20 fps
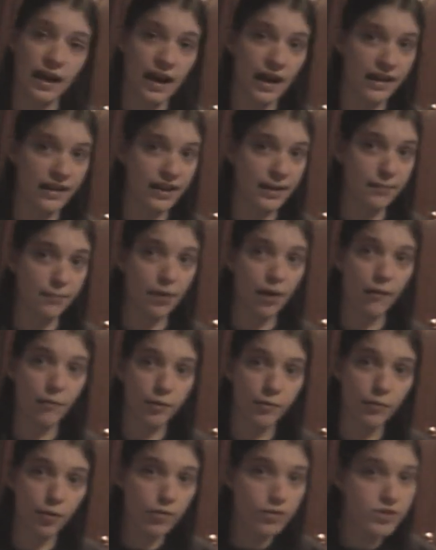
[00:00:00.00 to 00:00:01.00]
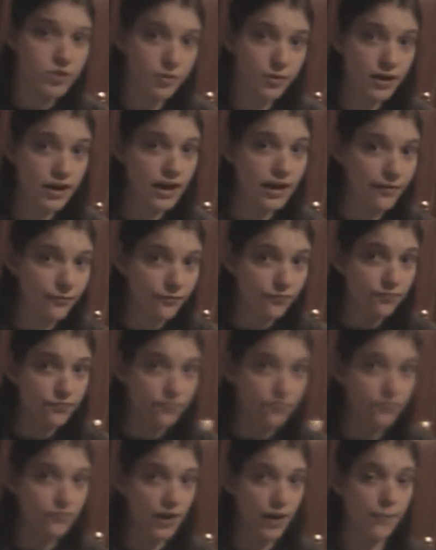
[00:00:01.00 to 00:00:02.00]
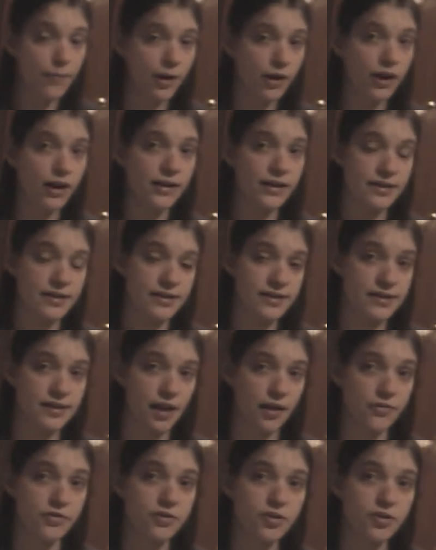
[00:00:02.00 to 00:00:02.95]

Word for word: and they probably won't do it if Vampire Knight doesn't sell.